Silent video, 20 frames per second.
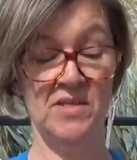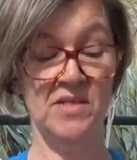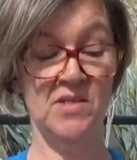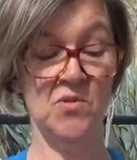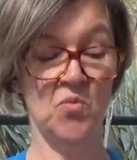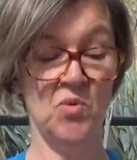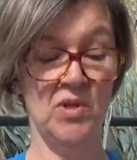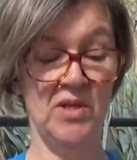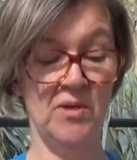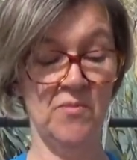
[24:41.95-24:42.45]

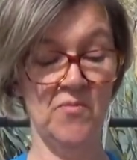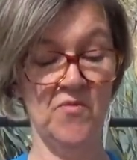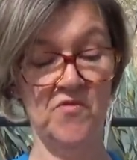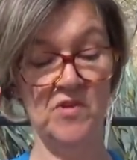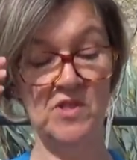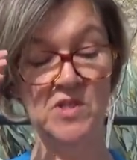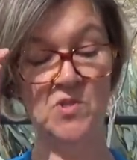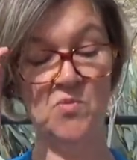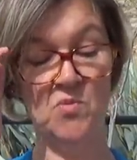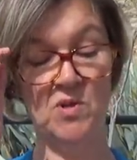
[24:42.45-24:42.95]
Sir William
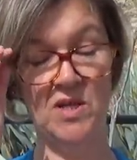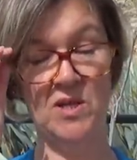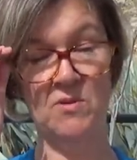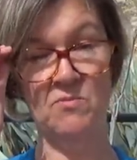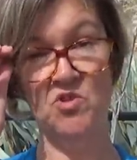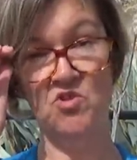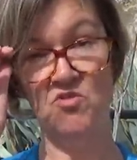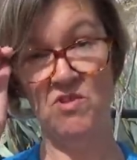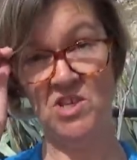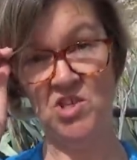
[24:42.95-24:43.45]

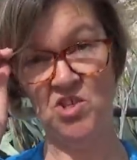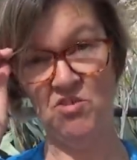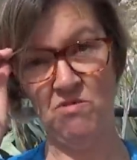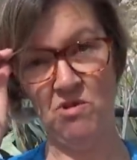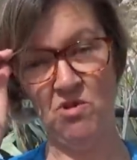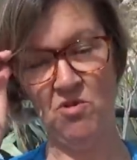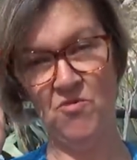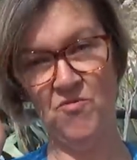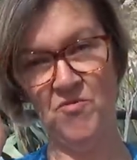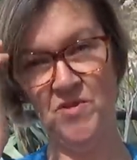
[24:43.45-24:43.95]
Fitzwilliam,
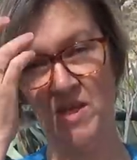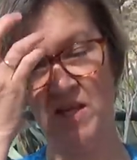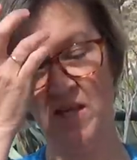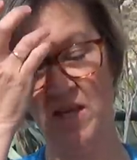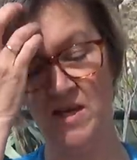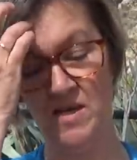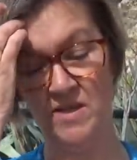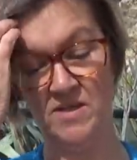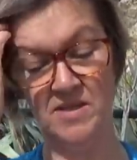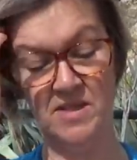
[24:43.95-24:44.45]
Treasurer of the
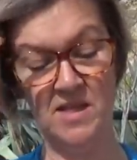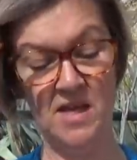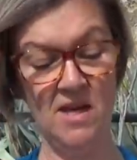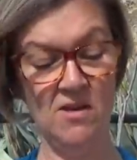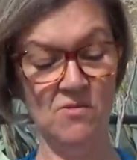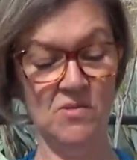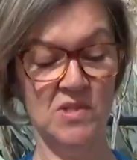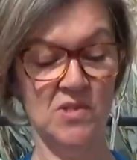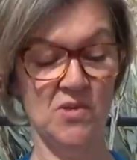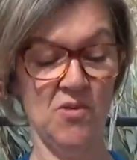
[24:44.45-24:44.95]
King's
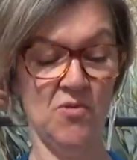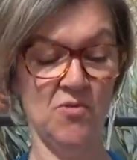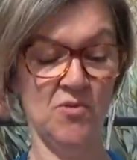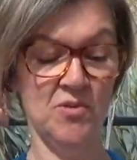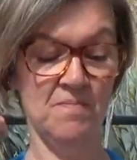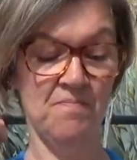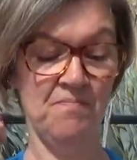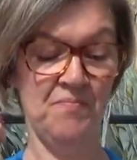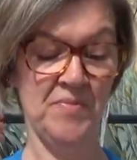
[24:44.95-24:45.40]
Household.